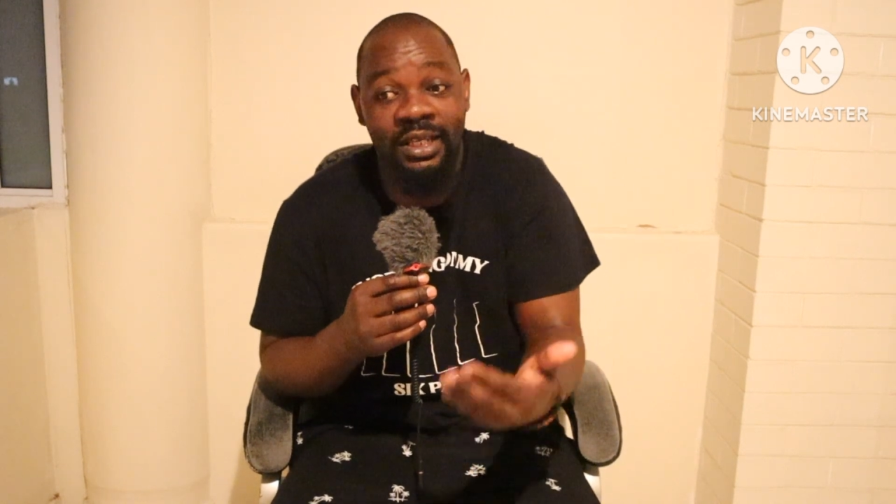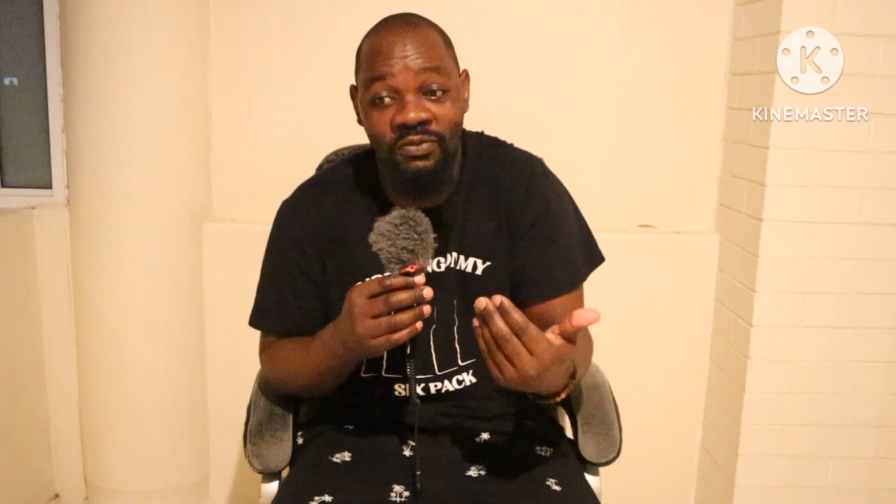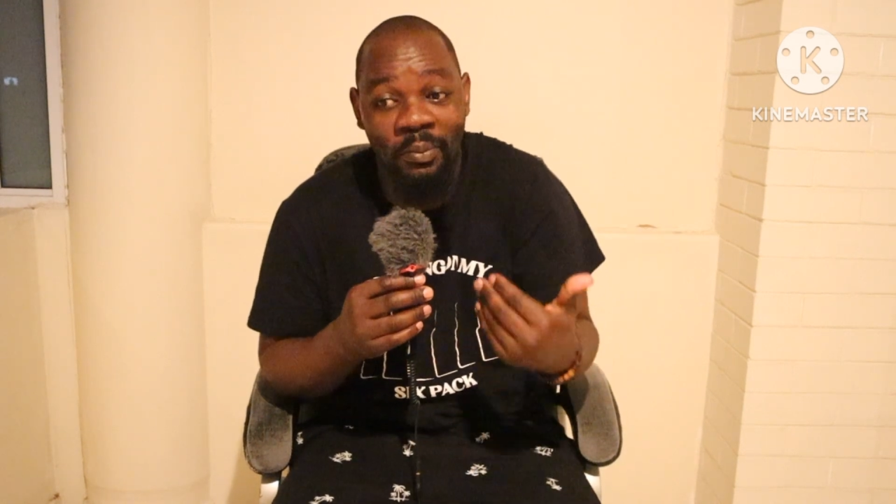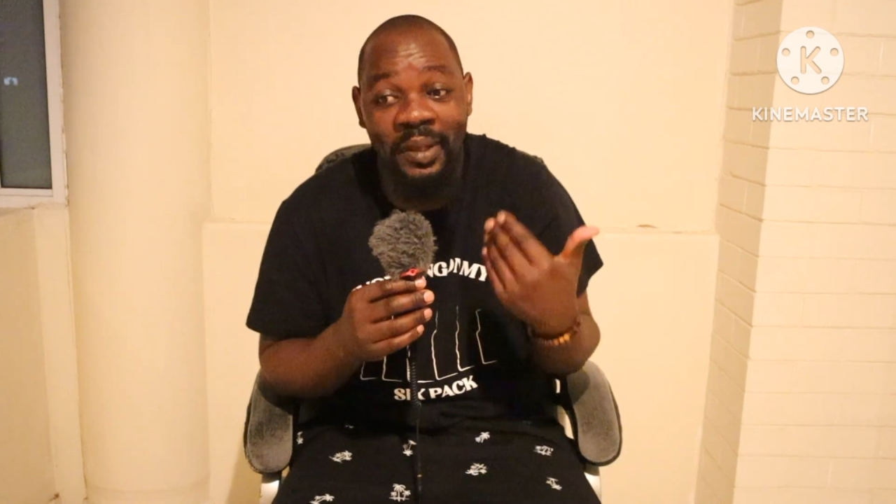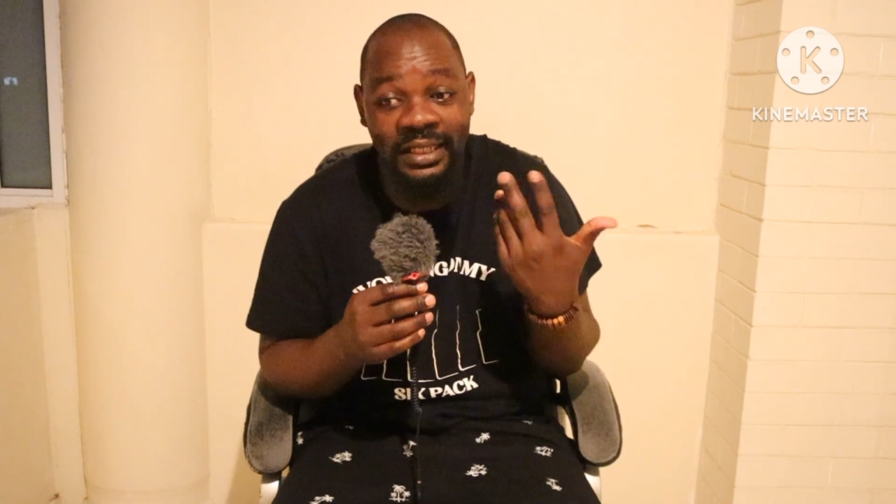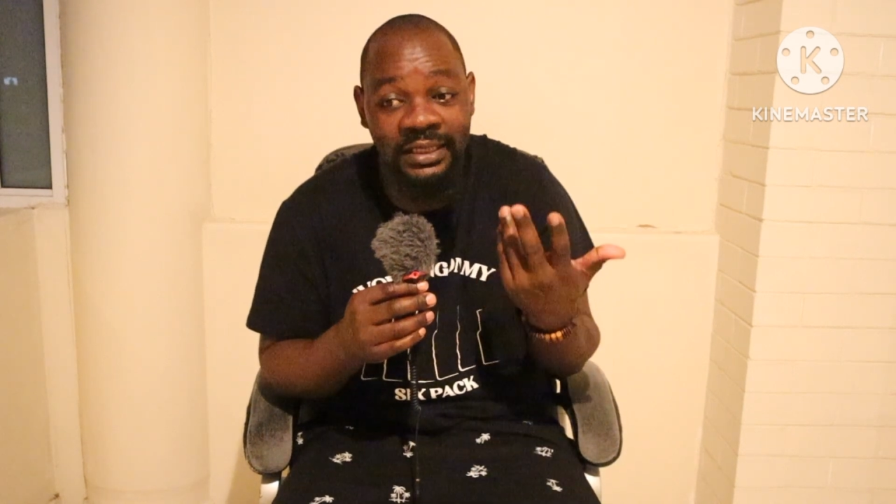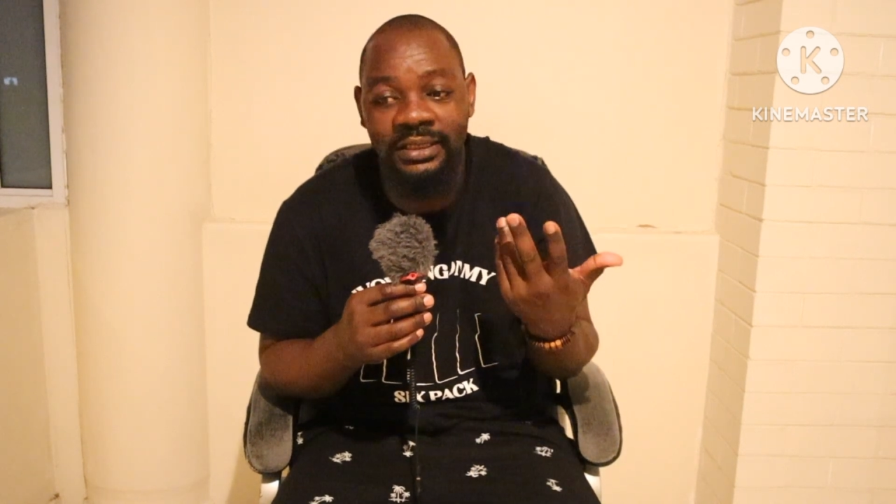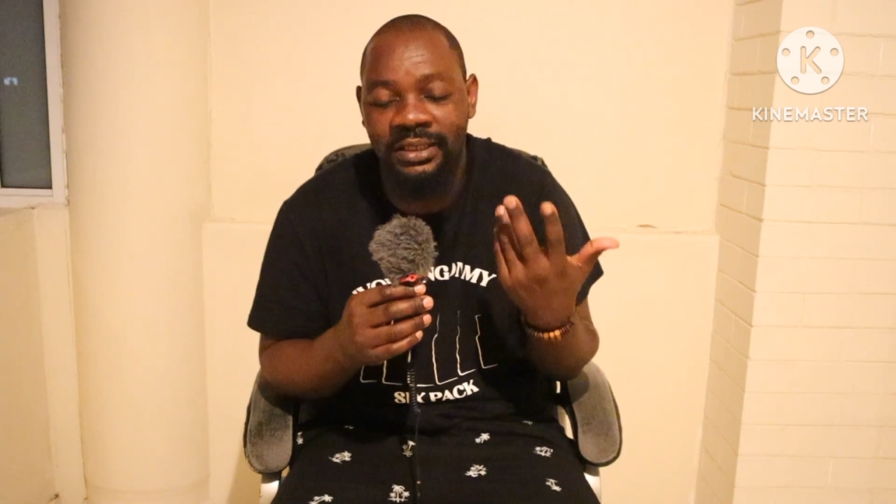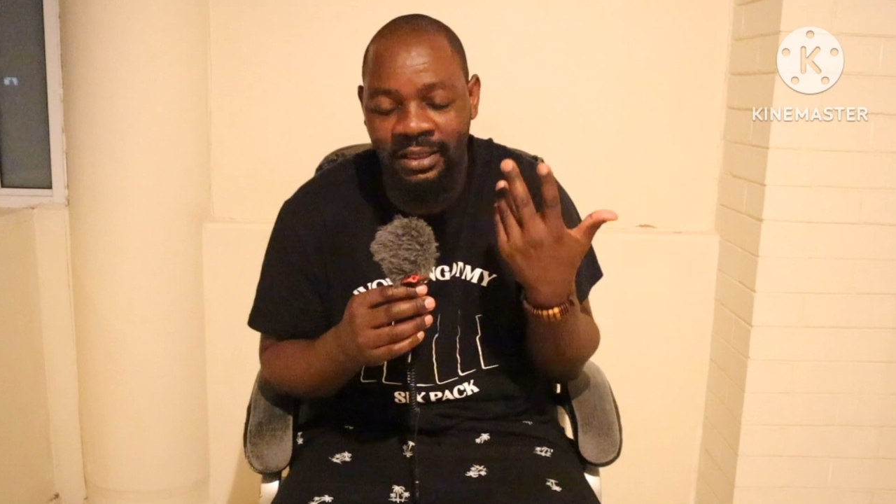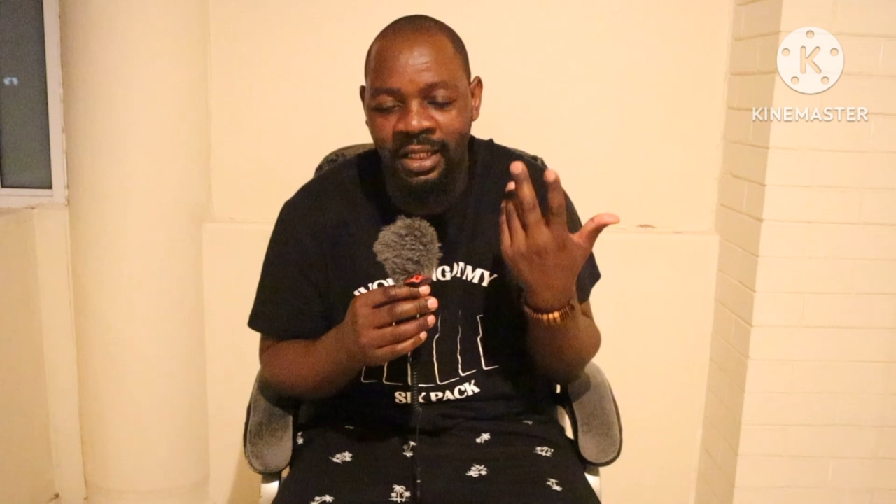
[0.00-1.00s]
If you pay
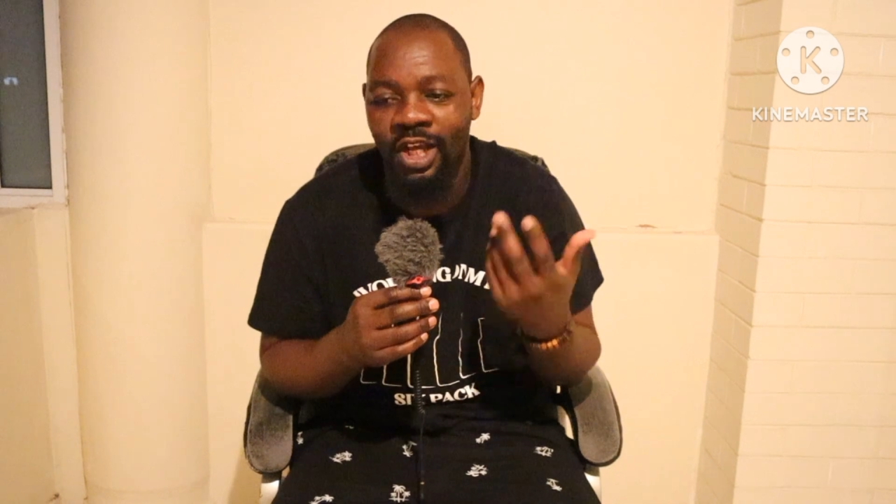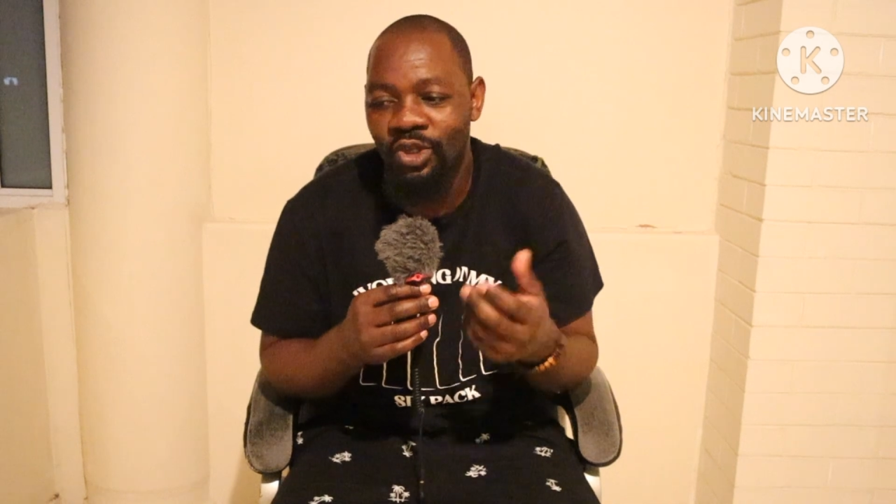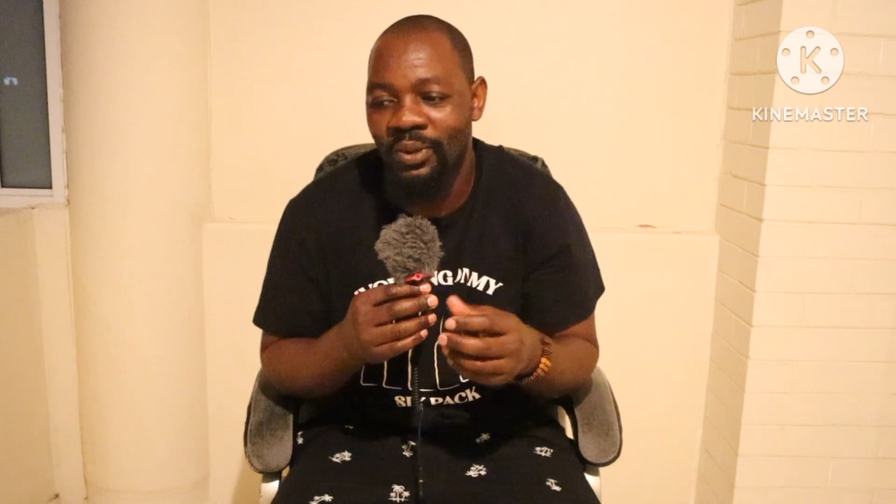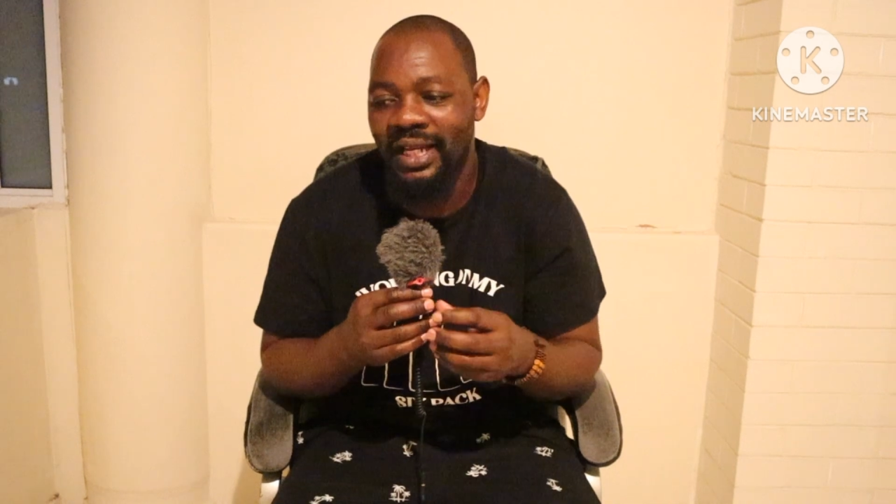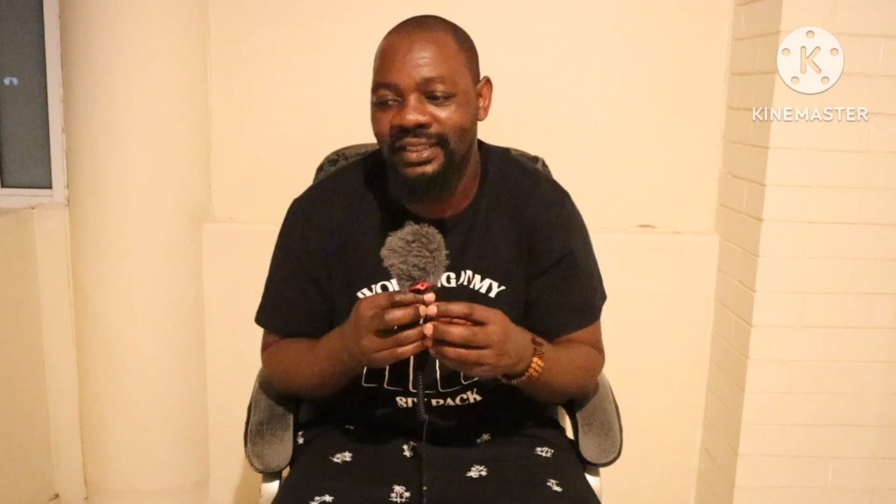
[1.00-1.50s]
attention, you will